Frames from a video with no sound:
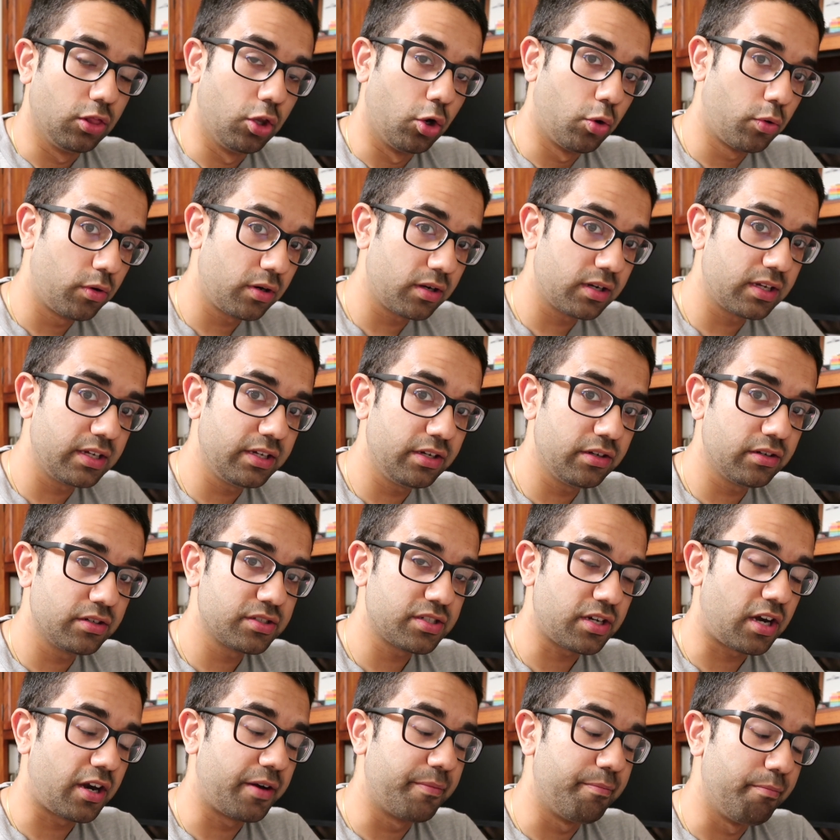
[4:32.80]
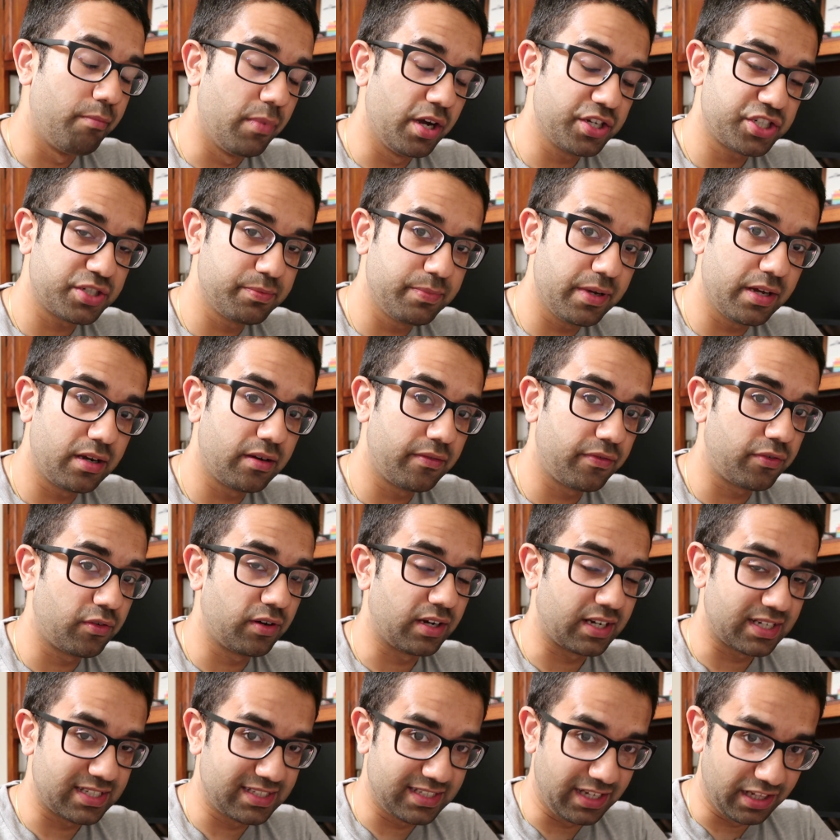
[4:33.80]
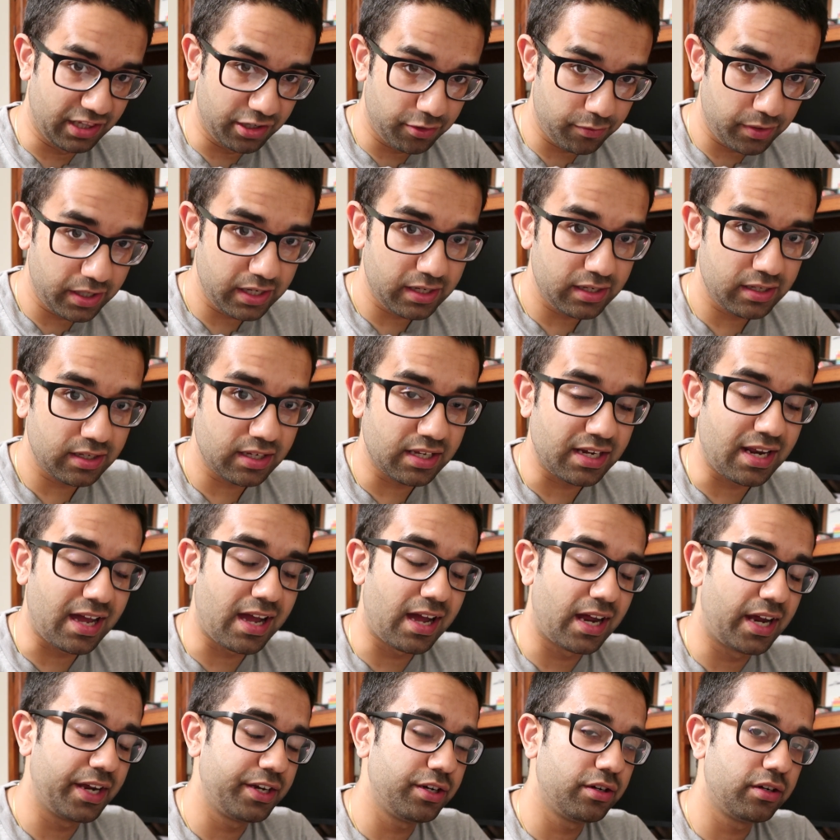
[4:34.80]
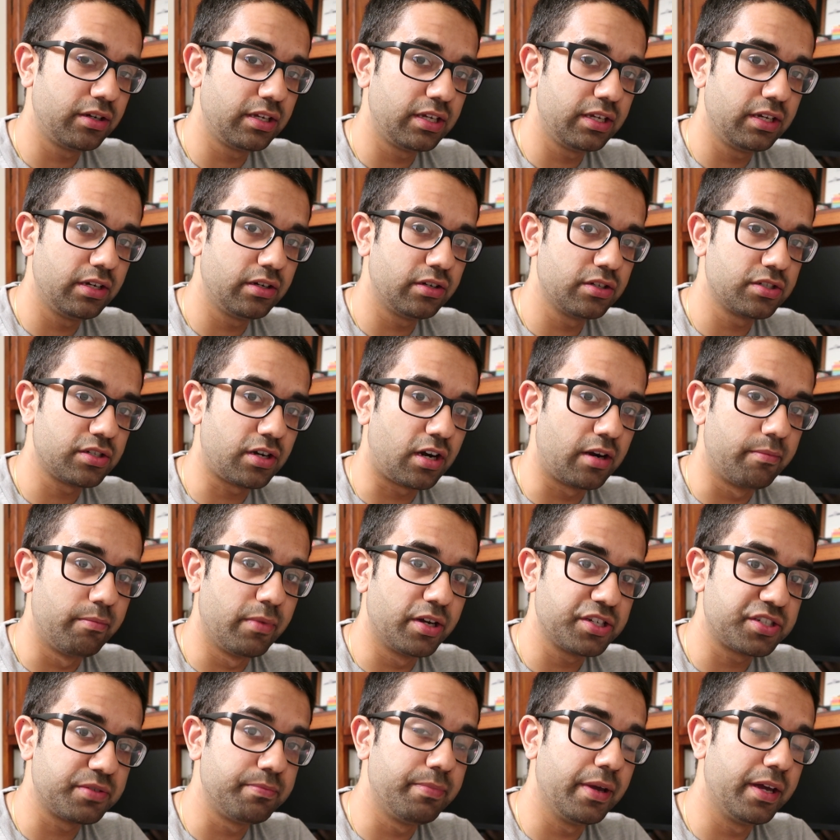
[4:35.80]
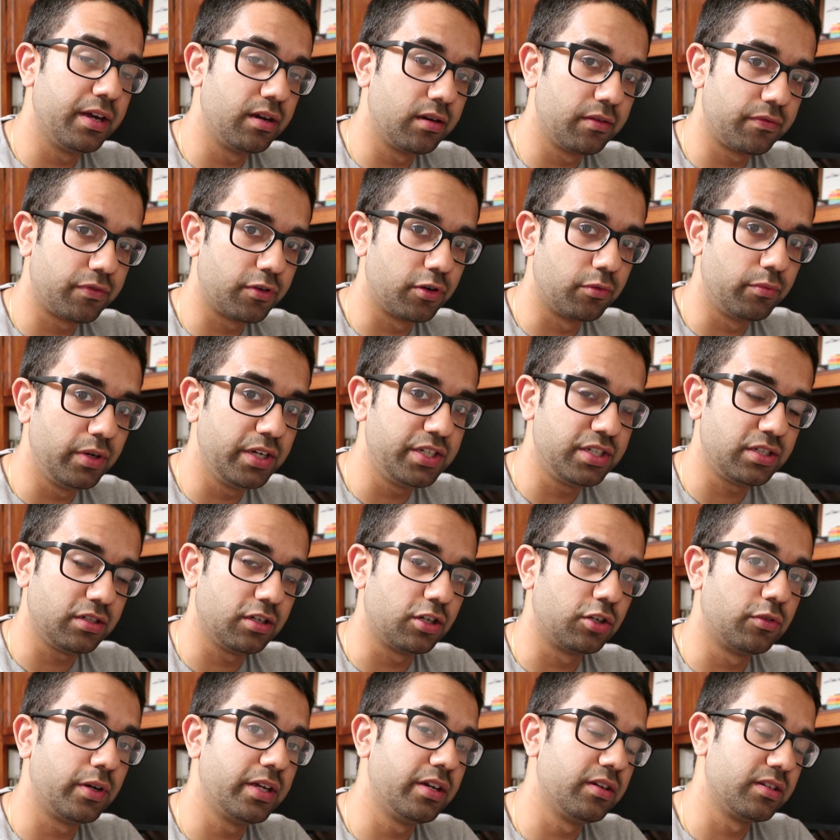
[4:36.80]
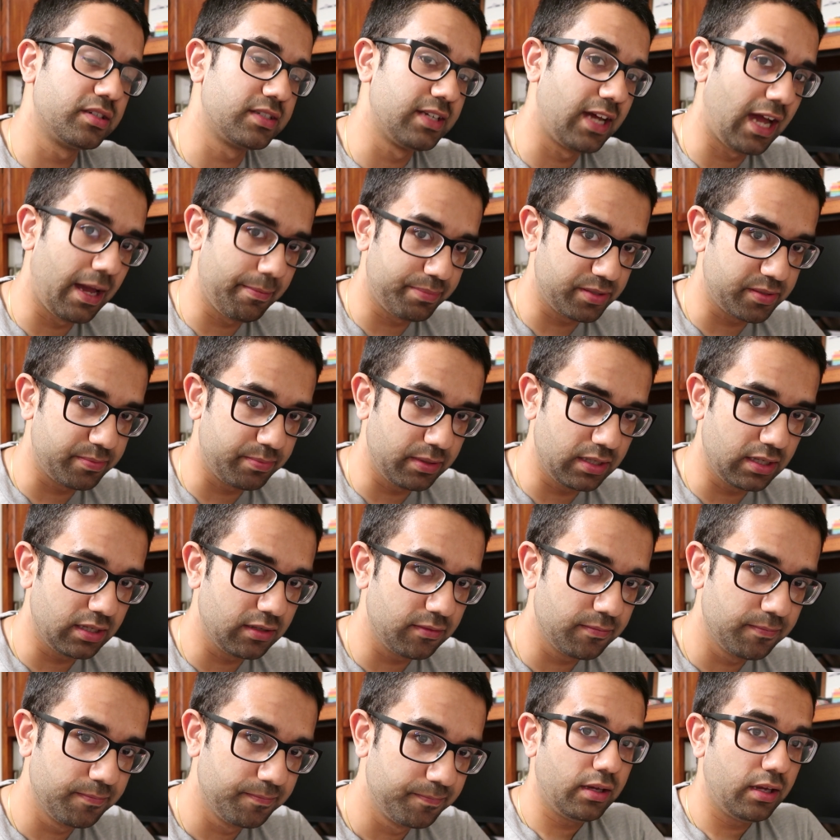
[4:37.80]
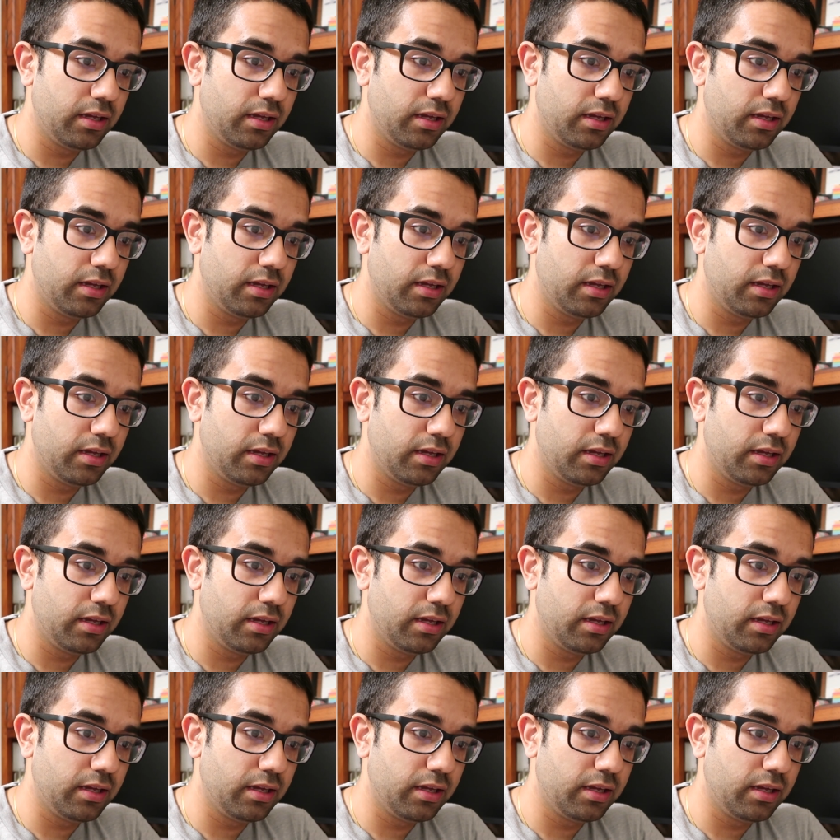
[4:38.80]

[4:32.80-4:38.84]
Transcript: Lower gears are much better for accelerating, and higher gears are much better for reaching a greater top speed.